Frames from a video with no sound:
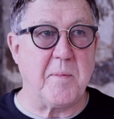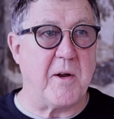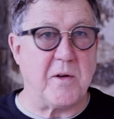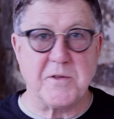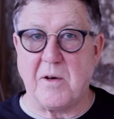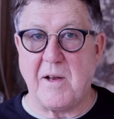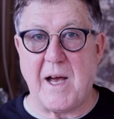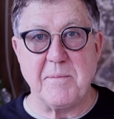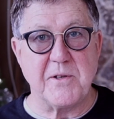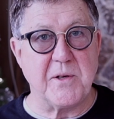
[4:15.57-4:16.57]
but also
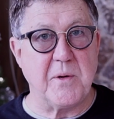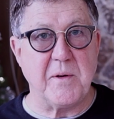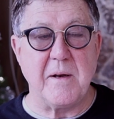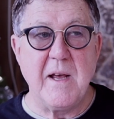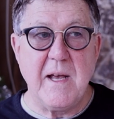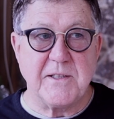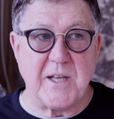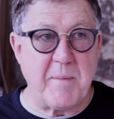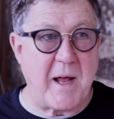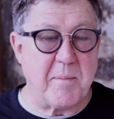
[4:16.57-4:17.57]
limestone and
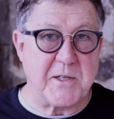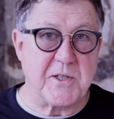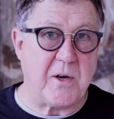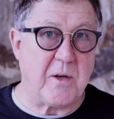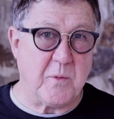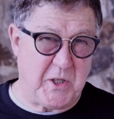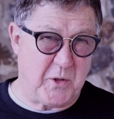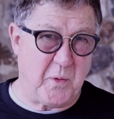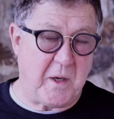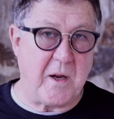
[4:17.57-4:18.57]
some out of basalt, which
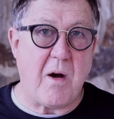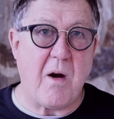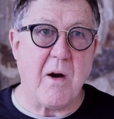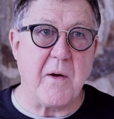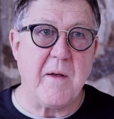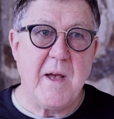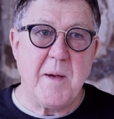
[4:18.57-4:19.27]
is really hard.